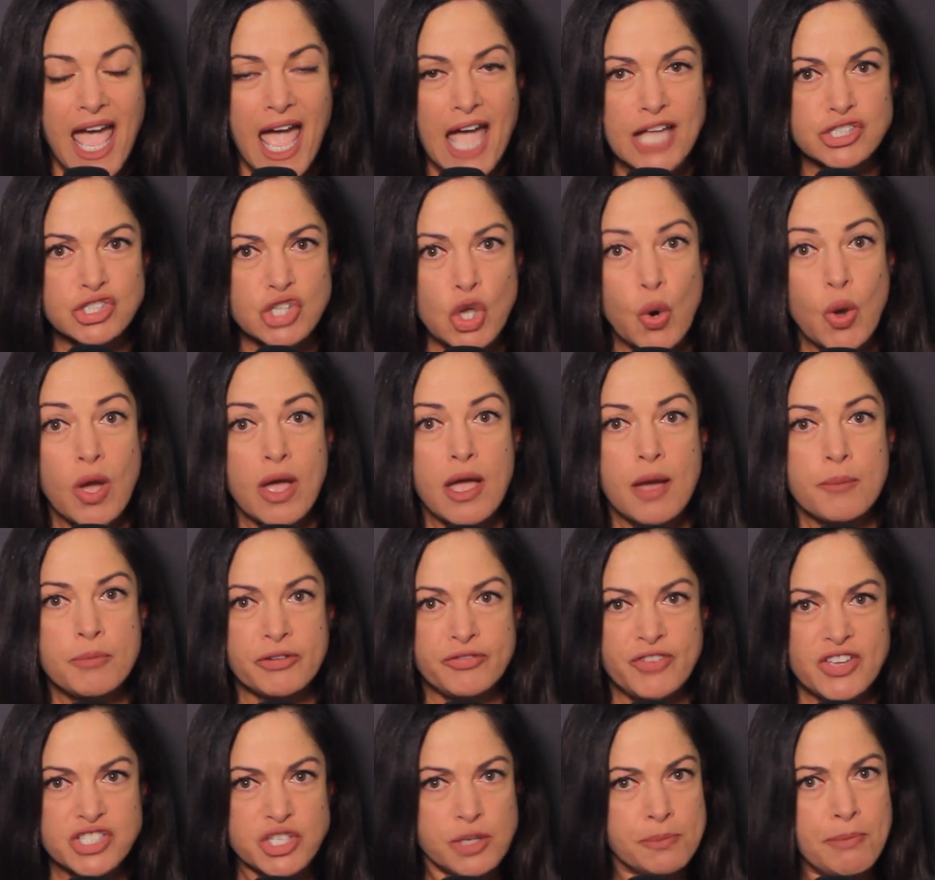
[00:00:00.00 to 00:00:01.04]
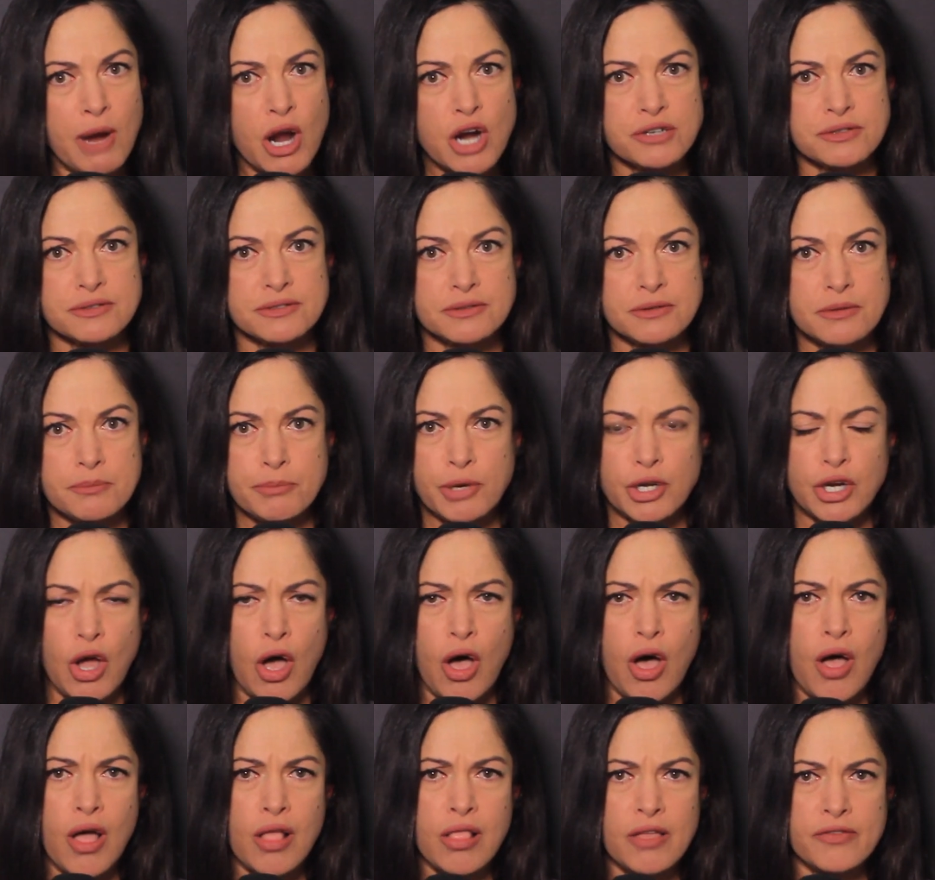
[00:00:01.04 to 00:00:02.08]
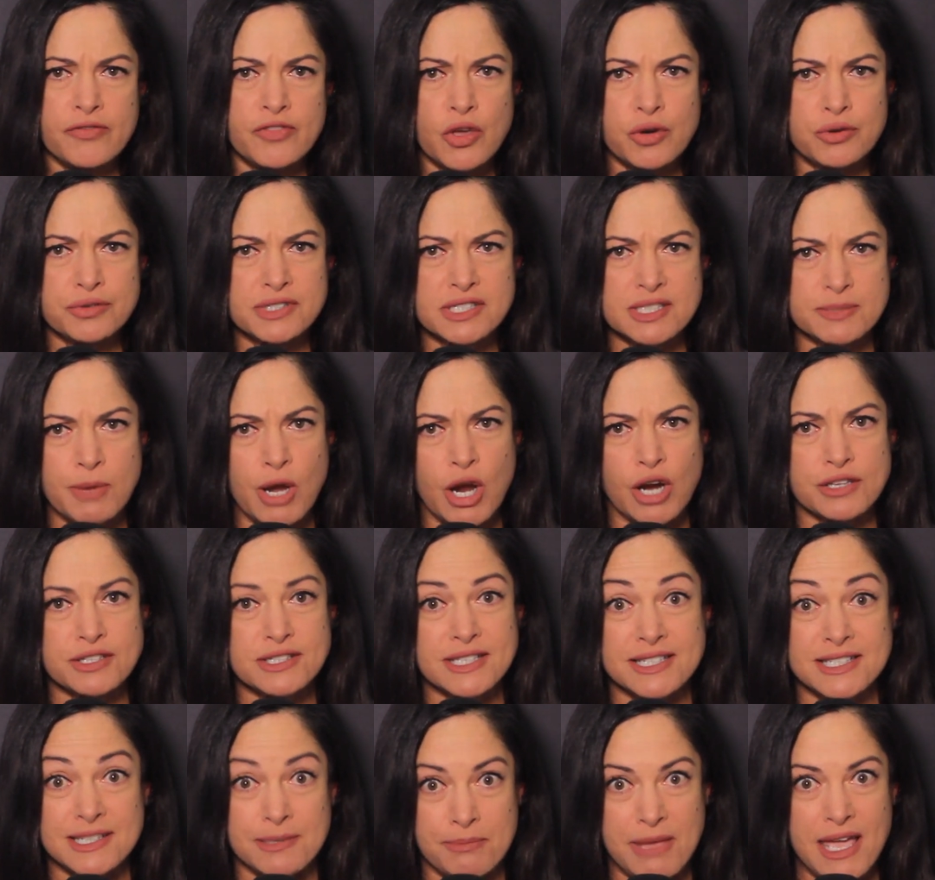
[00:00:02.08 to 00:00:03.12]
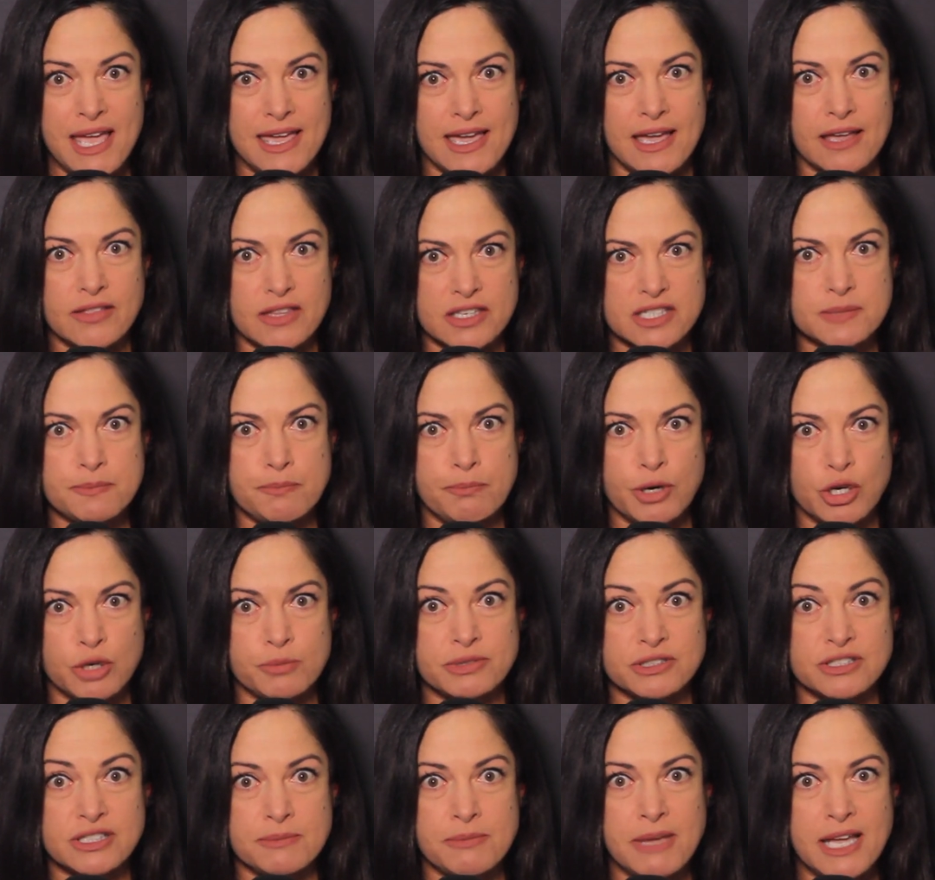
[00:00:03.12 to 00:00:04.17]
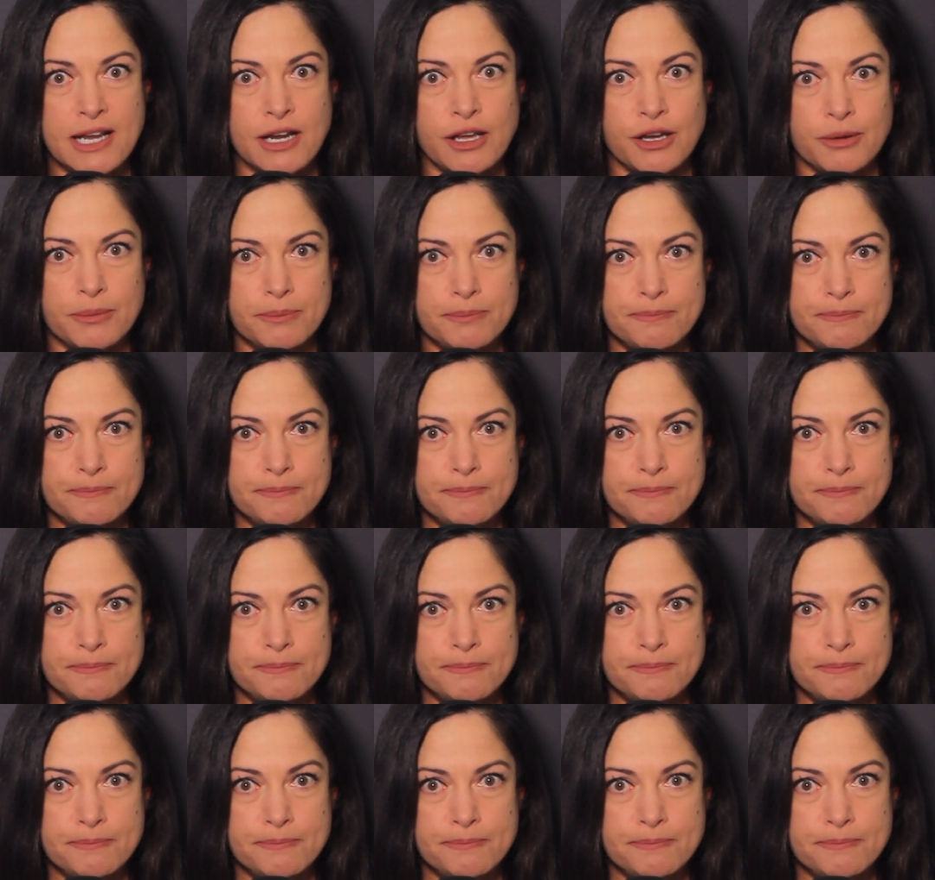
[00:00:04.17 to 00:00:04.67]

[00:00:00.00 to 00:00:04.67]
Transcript: And so Professor Martin put all of those smarts into making this purple tomato.